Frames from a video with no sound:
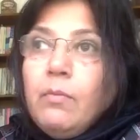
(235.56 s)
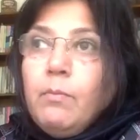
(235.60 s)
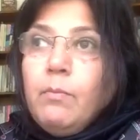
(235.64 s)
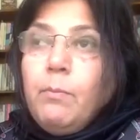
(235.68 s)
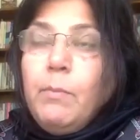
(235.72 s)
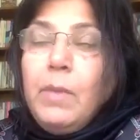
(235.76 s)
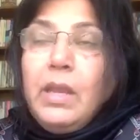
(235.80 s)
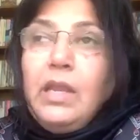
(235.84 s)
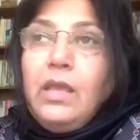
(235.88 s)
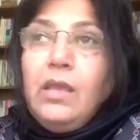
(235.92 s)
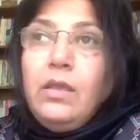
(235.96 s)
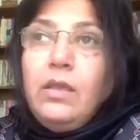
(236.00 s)

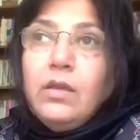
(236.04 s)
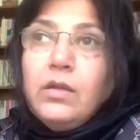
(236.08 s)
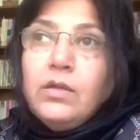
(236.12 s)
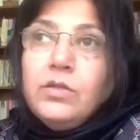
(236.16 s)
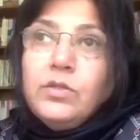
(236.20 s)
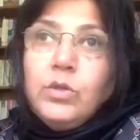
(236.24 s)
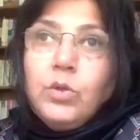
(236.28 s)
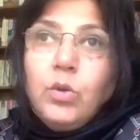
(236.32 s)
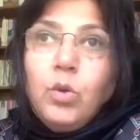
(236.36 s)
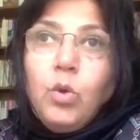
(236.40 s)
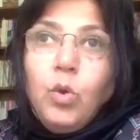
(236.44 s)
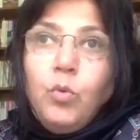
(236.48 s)
Many
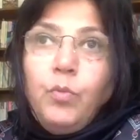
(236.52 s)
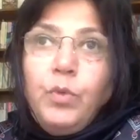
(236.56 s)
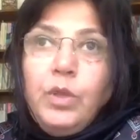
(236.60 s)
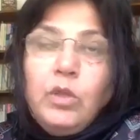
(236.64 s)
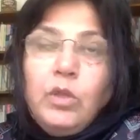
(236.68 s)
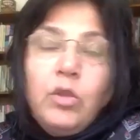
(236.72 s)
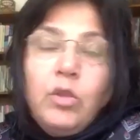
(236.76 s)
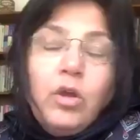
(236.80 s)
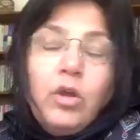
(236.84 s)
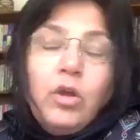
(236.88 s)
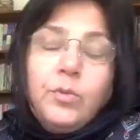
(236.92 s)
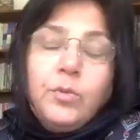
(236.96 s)
years ago, we
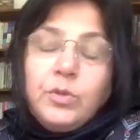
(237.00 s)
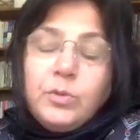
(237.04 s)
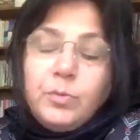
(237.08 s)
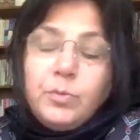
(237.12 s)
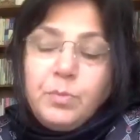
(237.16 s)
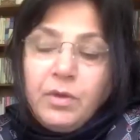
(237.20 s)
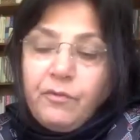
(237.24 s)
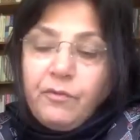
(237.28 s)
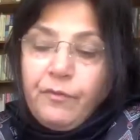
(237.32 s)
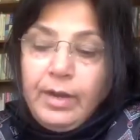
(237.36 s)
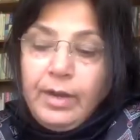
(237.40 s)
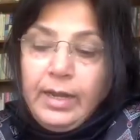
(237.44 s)
thought it was
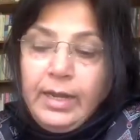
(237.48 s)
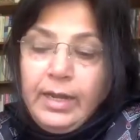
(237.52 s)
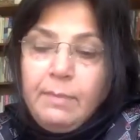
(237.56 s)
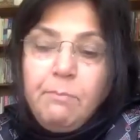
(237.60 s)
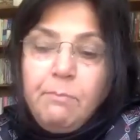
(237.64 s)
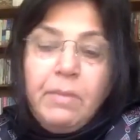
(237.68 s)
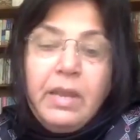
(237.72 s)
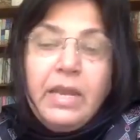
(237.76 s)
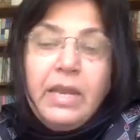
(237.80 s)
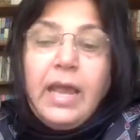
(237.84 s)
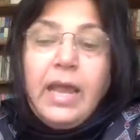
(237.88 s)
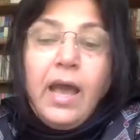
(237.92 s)
perfectly
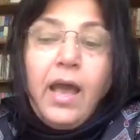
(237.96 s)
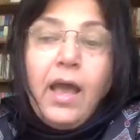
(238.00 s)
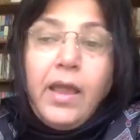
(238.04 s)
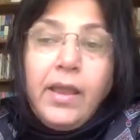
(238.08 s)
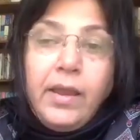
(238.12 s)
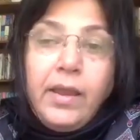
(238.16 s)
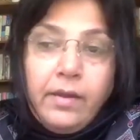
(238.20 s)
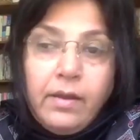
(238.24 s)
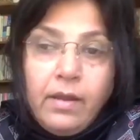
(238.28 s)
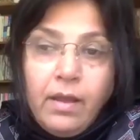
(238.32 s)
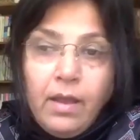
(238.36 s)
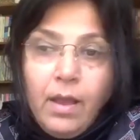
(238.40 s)

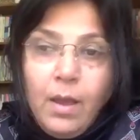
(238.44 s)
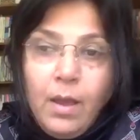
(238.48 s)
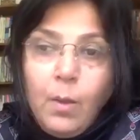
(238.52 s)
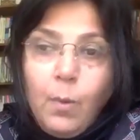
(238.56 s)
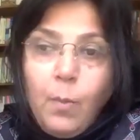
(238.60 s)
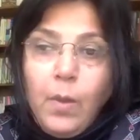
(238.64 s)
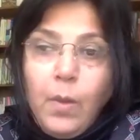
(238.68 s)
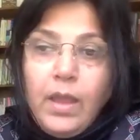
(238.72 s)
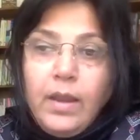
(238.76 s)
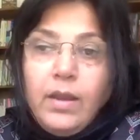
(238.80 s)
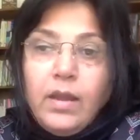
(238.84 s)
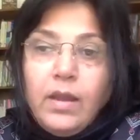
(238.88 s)
benign
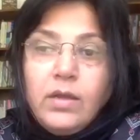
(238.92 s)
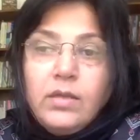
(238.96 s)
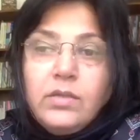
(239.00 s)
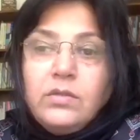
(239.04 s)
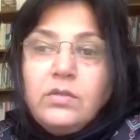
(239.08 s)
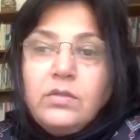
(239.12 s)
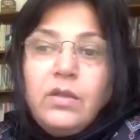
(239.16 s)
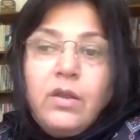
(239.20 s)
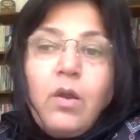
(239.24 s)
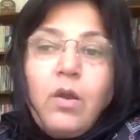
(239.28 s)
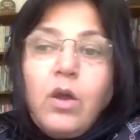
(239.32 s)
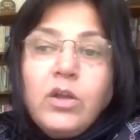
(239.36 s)
when a
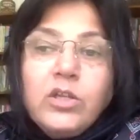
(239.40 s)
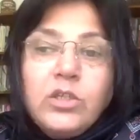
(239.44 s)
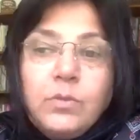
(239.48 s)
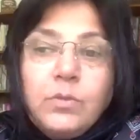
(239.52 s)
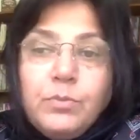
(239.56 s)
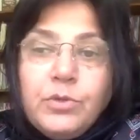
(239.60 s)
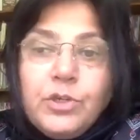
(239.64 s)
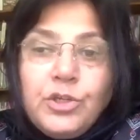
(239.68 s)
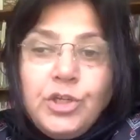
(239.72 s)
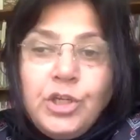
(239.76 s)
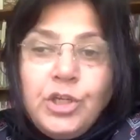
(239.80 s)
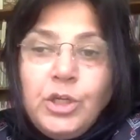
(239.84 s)
Xerox
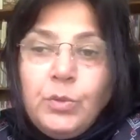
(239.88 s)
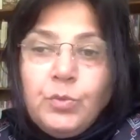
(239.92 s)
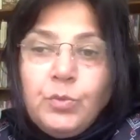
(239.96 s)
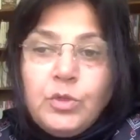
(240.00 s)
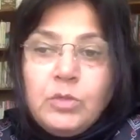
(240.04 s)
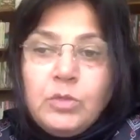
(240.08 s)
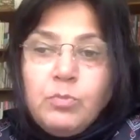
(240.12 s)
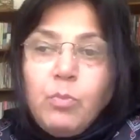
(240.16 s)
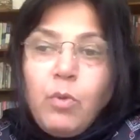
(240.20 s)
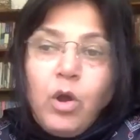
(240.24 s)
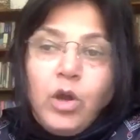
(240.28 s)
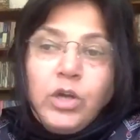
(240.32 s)
machine
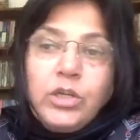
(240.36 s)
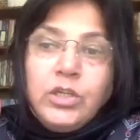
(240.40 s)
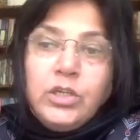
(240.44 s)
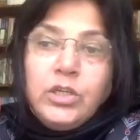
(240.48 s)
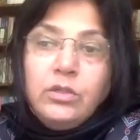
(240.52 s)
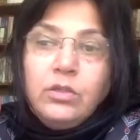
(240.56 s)
was bought